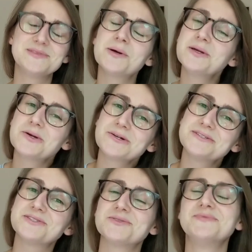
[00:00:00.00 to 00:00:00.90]
So I
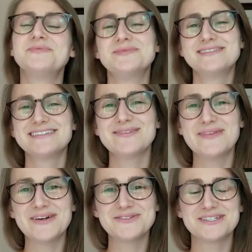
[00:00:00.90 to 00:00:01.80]
encourage you,
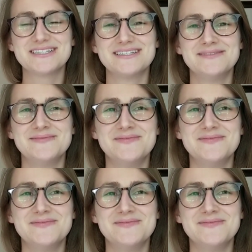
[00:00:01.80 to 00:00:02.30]
set boundaries.